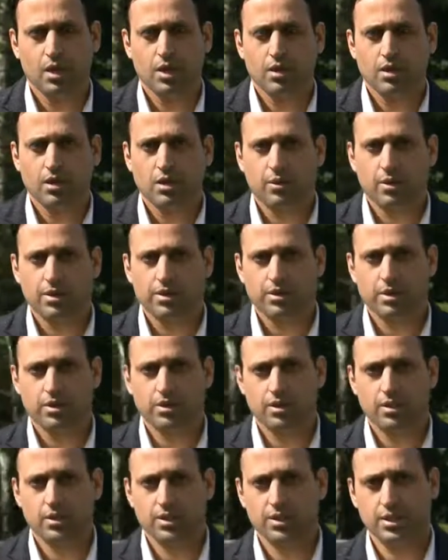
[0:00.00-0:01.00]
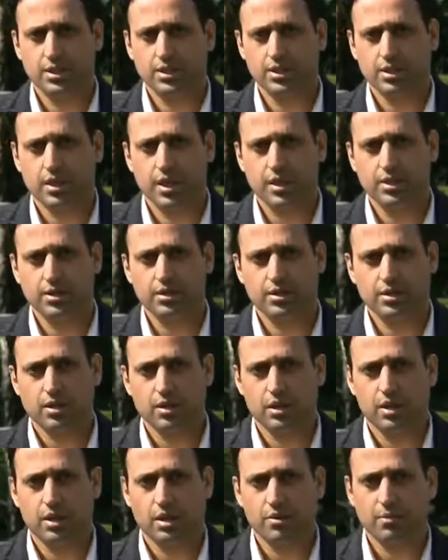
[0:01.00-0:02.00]
Yeah, well, certainly in this case,
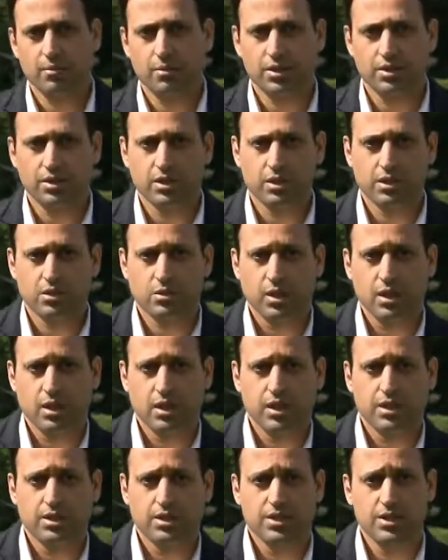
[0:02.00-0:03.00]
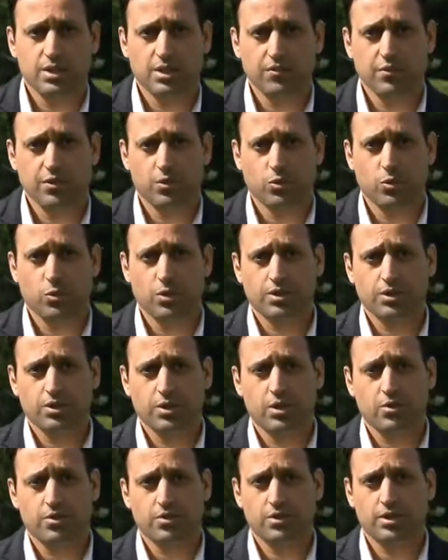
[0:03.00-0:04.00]
I think it's quite clear this individual was
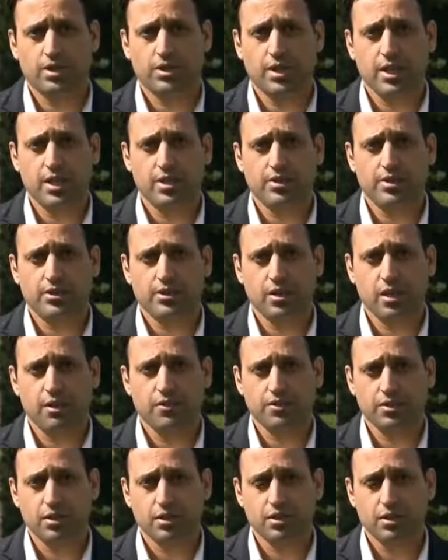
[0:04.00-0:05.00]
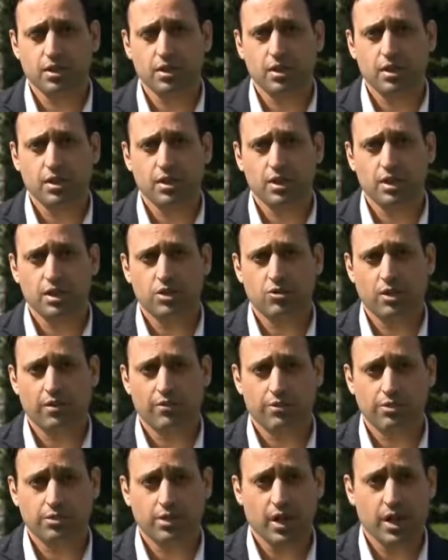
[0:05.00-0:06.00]
known to the intelligence services. He
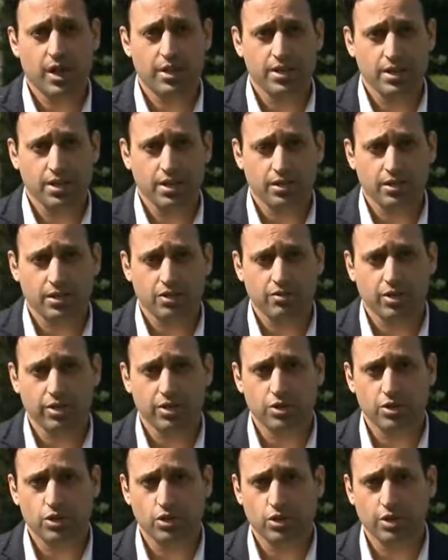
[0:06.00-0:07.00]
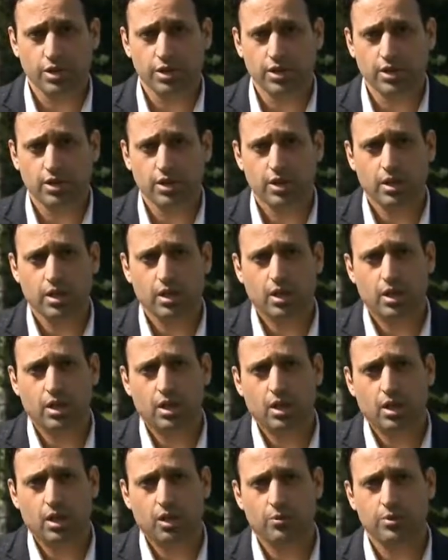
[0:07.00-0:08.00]
travelled to Kenya to try to join
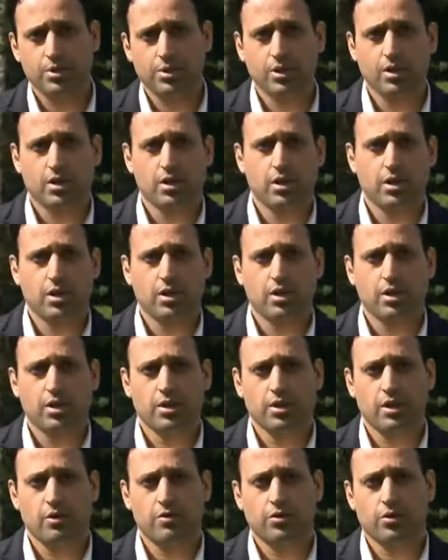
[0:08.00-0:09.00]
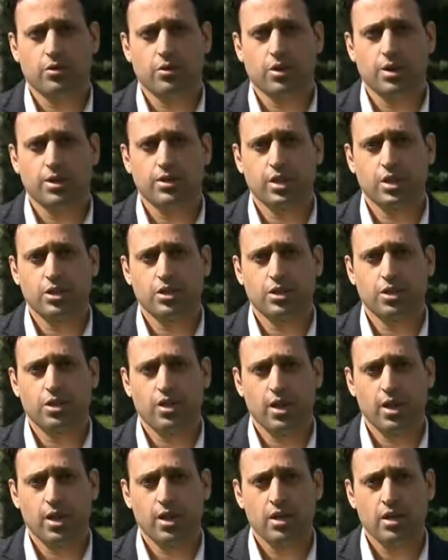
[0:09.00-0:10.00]
up with a terrorist organisation
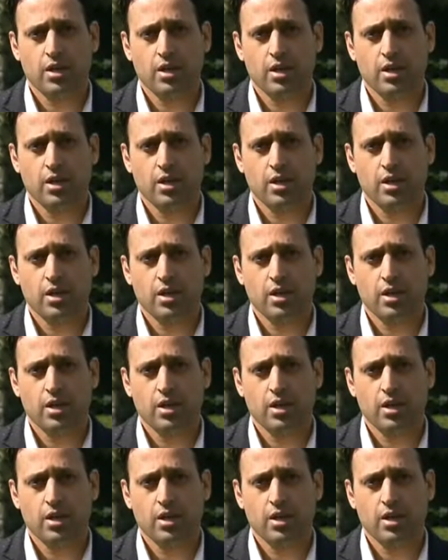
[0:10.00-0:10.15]
there.